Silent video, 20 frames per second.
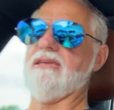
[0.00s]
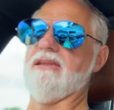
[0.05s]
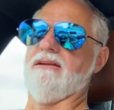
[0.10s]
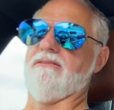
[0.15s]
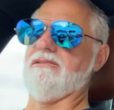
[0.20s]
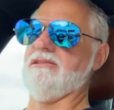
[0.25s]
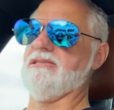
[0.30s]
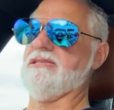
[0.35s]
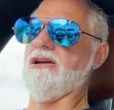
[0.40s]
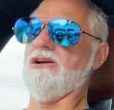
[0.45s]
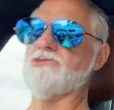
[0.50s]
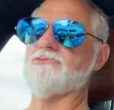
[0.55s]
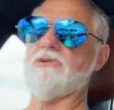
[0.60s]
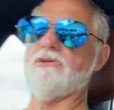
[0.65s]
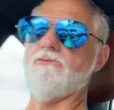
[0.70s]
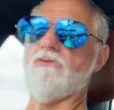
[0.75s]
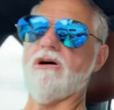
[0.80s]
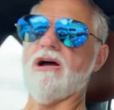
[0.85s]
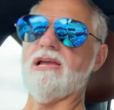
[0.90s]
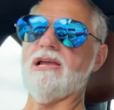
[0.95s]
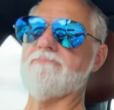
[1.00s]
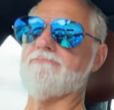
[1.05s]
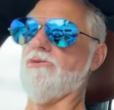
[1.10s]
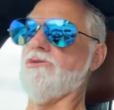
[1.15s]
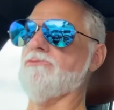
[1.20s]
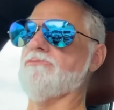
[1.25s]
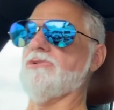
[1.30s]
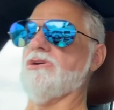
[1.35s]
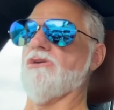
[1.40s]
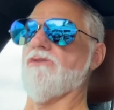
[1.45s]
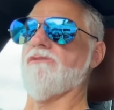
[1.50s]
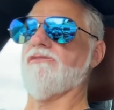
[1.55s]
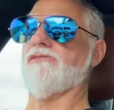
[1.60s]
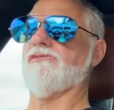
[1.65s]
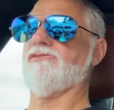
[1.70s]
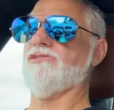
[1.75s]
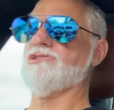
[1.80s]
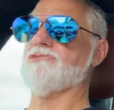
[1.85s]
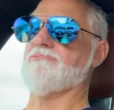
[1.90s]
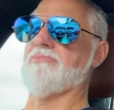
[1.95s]
he tells me why he pulled me over
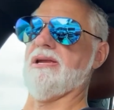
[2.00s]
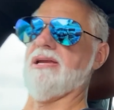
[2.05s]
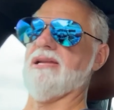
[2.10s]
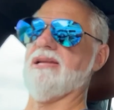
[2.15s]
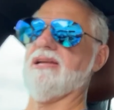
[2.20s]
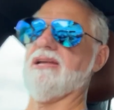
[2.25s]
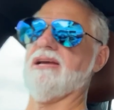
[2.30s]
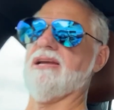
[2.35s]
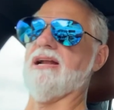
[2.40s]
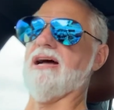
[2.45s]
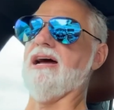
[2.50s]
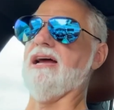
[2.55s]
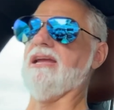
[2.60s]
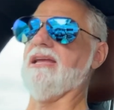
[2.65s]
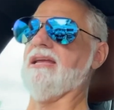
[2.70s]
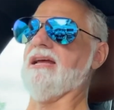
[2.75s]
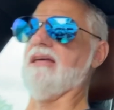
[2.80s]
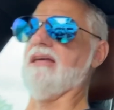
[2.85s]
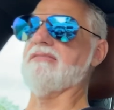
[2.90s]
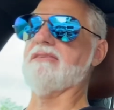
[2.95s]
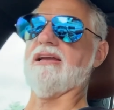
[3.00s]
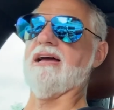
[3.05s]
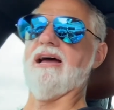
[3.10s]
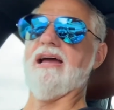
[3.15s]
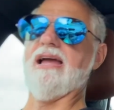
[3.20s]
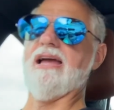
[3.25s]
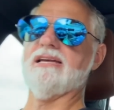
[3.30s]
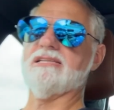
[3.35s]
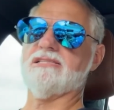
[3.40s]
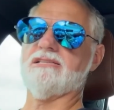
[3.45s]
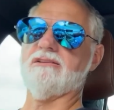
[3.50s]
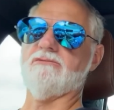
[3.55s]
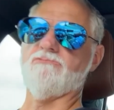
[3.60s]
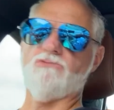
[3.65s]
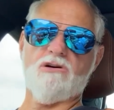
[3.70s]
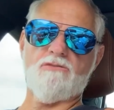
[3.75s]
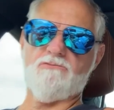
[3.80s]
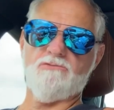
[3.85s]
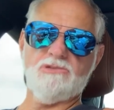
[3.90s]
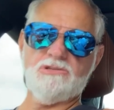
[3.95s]
for speeding, and I think I asked him
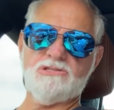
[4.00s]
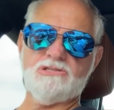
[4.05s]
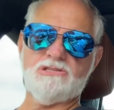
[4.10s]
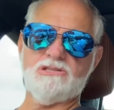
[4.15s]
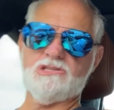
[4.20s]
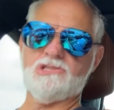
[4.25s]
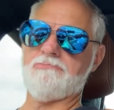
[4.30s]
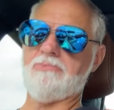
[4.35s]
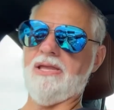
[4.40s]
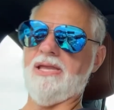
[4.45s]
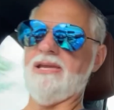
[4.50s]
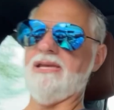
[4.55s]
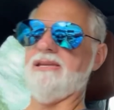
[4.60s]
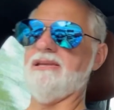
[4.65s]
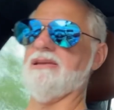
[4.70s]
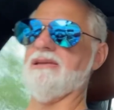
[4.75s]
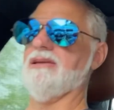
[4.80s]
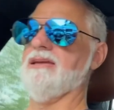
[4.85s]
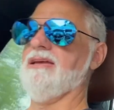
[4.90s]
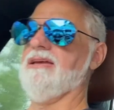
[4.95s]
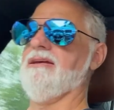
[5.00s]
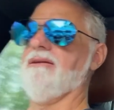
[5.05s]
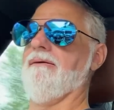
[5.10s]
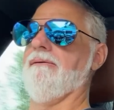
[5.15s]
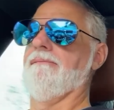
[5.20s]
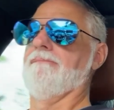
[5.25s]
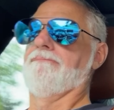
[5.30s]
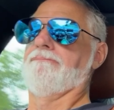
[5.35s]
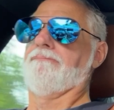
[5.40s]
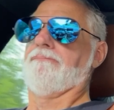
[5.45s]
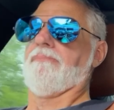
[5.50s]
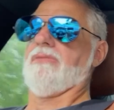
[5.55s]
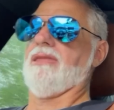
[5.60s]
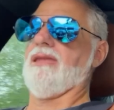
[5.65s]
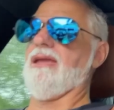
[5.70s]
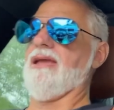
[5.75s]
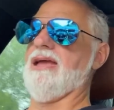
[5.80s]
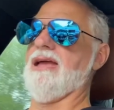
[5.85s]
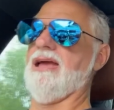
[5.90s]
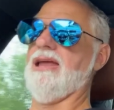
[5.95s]
what was the speed,
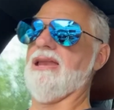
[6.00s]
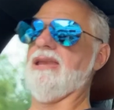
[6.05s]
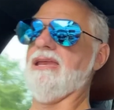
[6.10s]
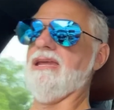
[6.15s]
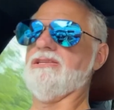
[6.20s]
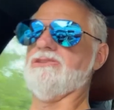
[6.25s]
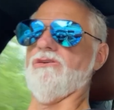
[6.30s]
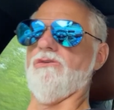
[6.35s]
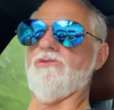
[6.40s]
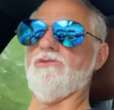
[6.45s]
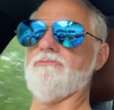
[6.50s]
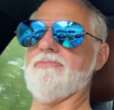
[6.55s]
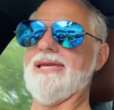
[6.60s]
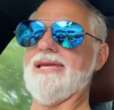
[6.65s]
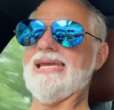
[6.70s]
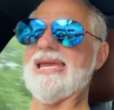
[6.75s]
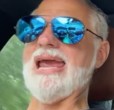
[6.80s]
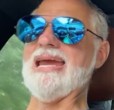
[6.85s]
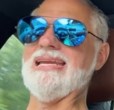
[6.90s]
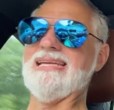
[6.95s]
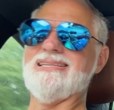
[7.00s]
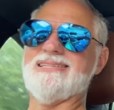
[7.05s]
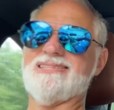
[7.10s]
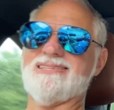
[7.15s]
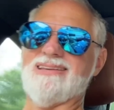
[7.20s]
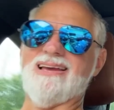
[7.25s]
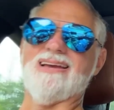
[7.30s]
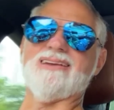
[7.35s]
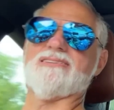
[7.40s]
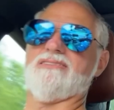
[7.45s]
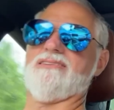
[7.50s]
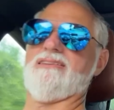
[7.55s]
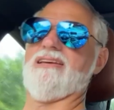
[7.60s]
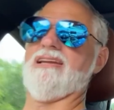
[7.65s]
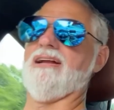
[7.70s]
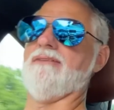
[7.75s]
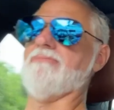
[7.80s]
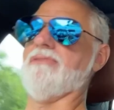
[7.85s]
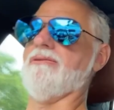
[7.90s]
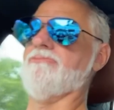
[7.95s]
and he told me 86,
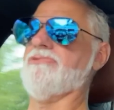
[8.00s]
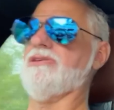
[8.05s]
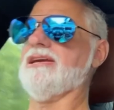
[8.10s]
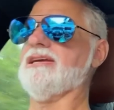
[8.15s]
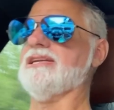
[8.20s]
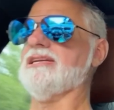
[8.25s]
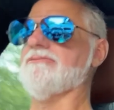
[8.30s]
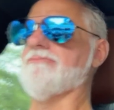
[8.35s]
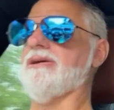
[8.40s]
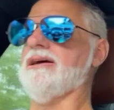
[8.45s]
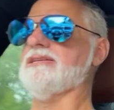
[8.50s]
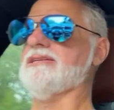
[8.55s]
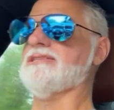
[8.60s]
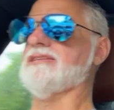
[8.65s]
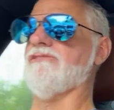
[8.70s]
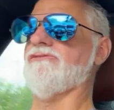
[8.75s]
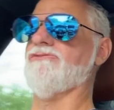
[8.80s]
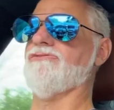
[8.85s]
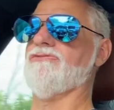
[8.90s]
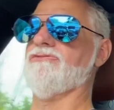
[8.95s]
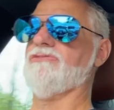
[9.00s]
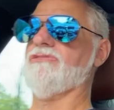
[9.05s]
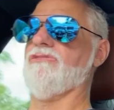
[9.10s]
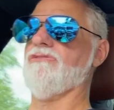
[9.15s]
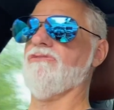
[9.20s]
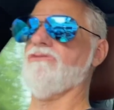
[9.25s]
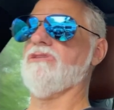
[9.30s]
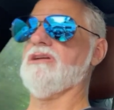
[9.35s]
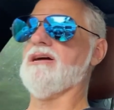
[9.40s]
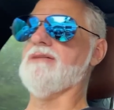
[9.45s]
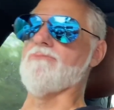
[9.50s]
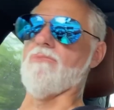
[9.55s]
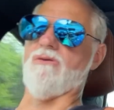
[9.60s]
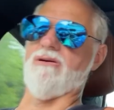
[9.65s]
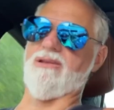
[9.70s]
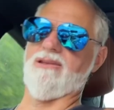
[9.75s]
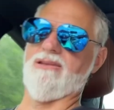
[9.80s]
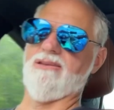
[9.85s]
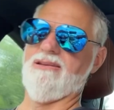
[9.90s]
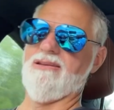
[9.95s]
and I'm thinking to myself, come
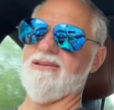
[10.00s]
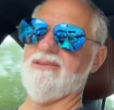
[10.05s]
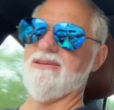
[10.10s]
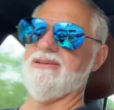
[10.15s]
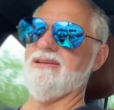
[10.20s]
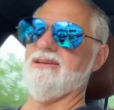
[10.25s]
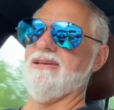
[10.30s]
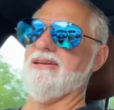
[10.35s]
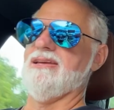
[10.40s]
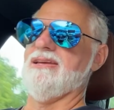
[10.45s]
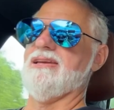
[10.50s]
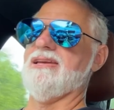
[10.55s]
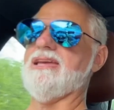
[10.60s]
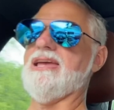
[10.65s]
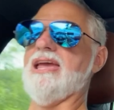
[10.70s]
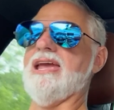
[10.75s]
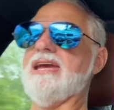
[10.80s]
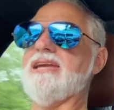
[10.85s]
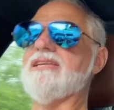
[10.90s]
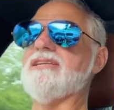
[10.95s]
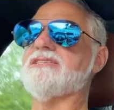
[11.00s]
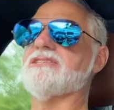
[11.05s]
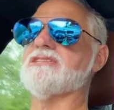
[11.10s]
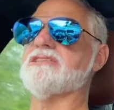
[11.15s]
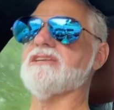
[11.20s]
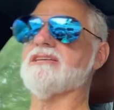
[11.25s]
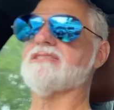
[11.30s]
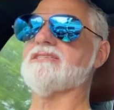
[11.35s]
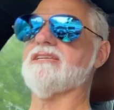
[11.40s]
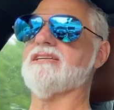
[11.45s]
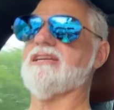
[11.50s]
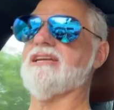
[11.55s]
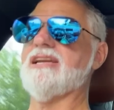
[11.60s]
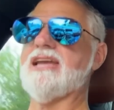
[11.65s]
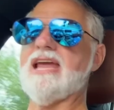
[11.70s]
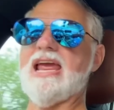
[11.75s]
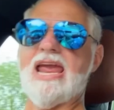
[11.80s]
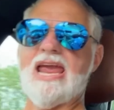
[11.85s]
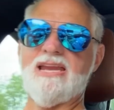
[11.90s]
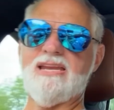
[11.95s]
on, 86 and
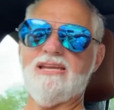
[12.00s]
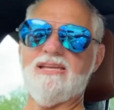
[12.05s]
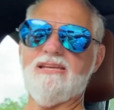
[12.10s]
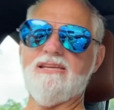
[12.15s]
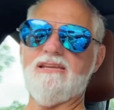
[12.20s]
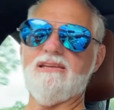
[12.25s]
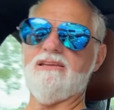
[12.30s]
an 80,